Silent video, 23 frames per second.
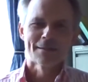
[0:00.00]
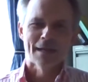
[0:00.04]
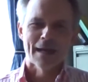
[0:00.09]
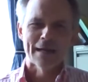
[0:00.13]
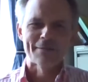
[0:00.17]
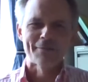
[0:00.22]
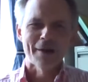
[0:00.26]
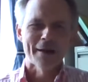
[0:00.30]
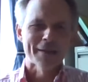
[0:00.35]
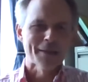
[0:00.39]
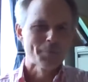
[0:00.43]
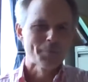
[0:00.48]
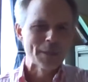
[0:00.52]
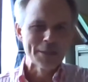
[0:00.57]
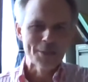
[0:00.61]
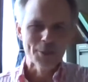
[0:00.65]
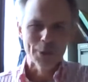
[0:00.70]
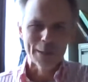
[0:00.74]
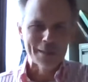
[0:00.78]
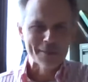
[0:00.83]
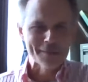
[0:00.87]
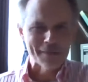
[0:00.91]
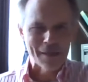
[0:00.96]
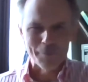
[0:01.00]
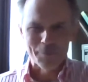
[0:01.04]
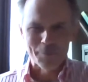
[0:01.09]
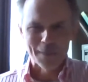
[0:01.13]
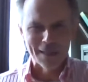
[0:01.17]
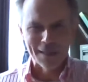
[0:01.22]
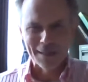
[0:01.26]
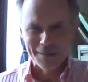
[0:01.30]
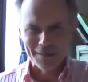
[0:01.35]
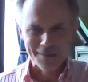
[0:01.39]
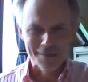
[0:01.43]
I'd rather be doing
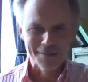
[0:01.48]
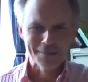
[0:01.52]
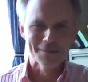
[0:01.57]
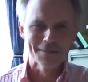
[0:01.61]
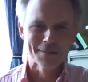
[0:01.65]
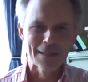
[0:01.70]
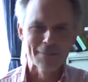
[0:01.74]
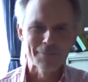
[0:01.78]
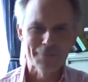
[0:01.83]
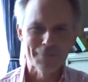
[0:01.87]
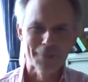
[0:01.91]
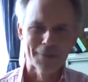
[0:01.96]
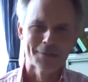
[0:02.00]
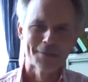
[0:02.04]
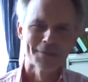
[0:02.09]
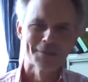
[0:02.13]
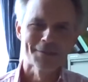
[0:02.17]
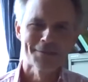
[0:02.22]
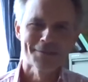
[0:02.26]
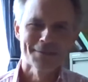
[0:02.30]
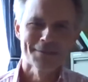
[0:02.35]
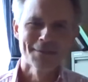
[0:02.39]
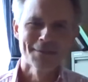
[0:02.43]
something different.